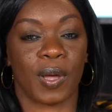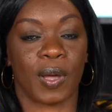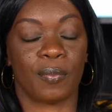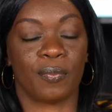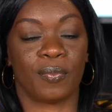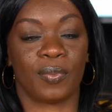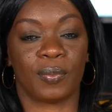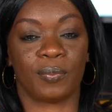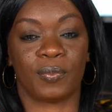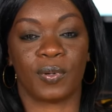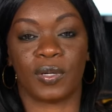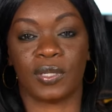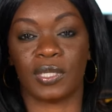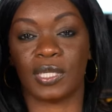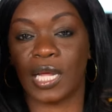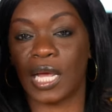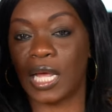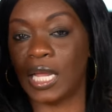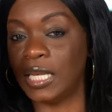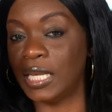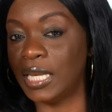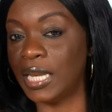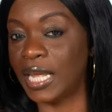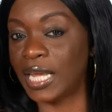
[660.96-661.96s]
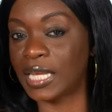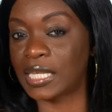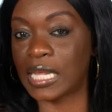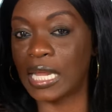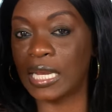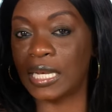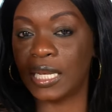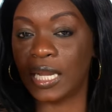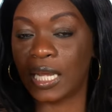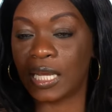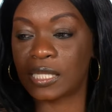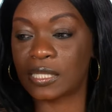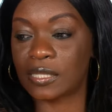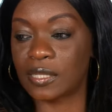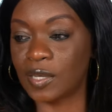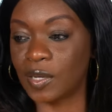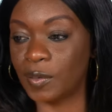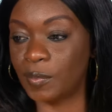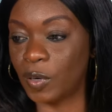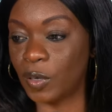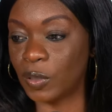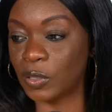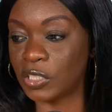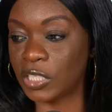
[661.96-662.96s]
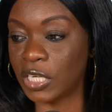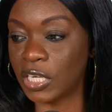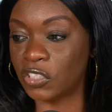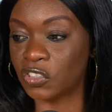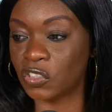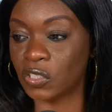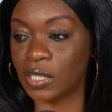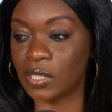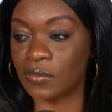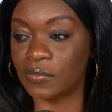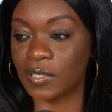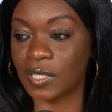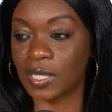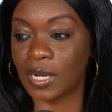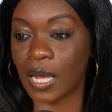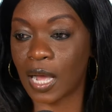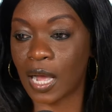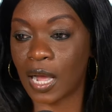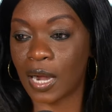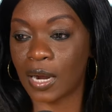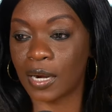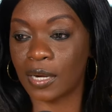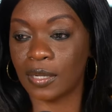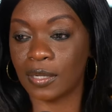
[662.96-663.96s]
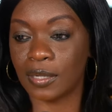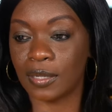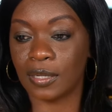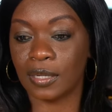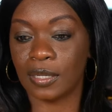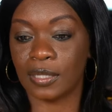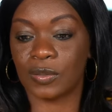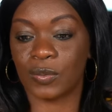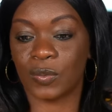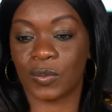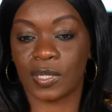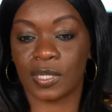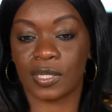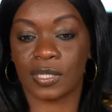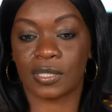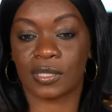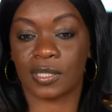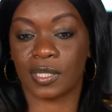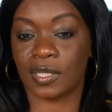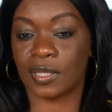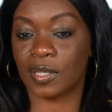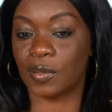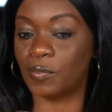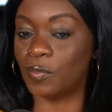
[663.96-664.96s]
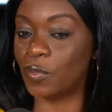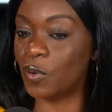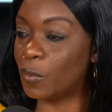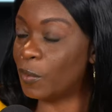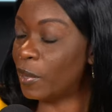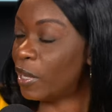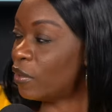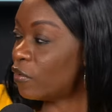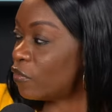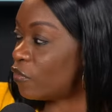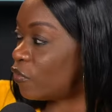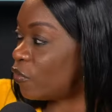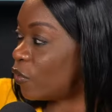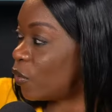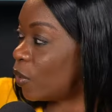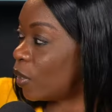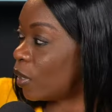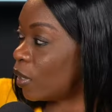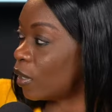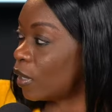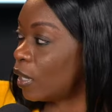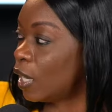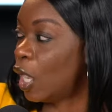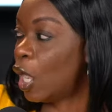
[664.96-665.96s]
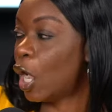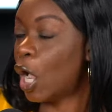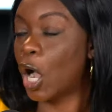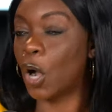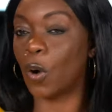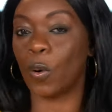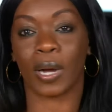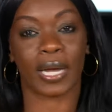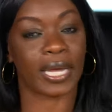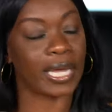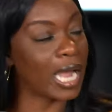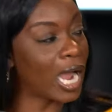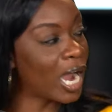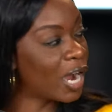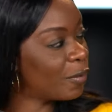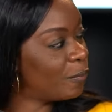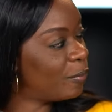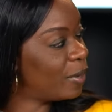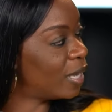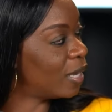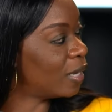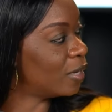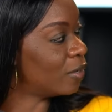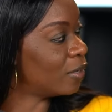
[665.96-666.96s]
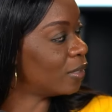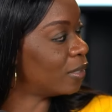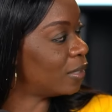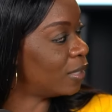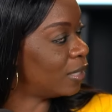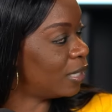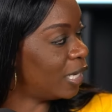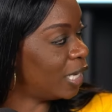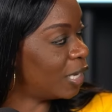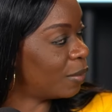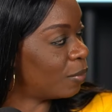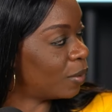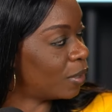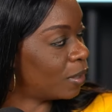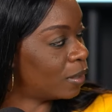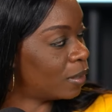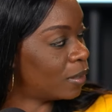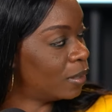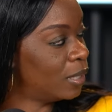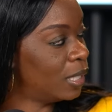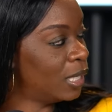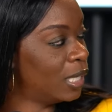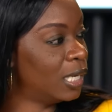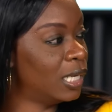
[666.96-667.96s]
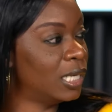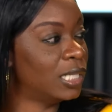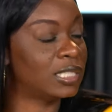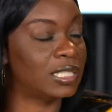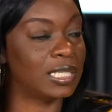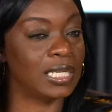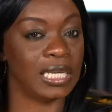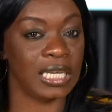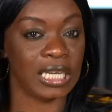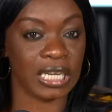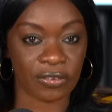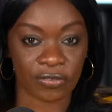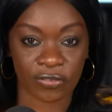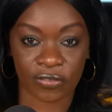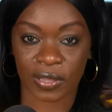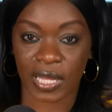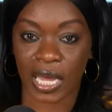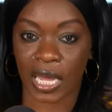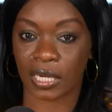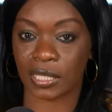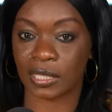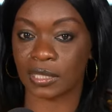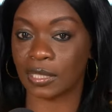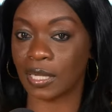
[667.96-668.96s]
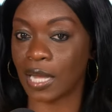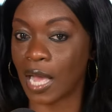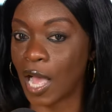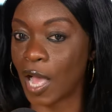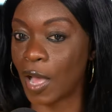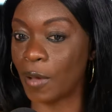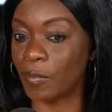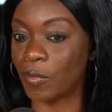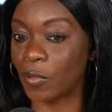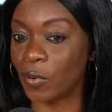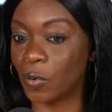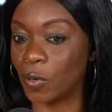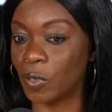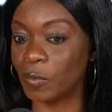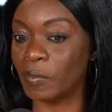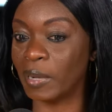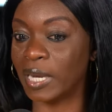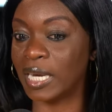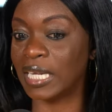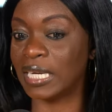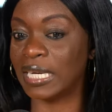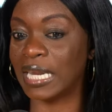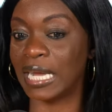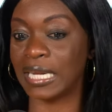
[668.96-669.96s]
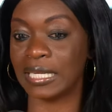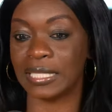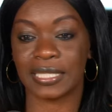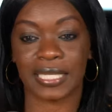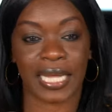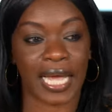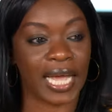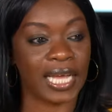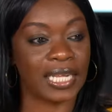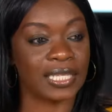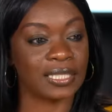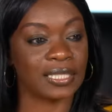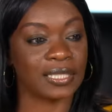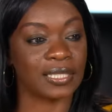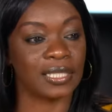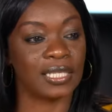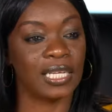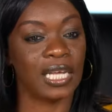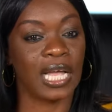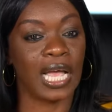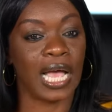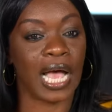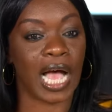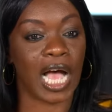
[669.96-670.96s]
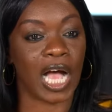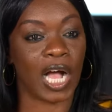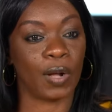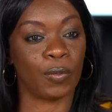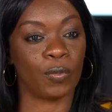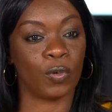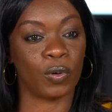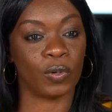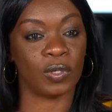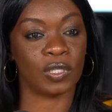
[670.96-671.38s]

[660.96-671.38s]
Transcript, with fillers: but a next a next thing about changing of the guard, it was the moment for our Caribbean neighbor yeah. to lift that um, gold medal and title. Um,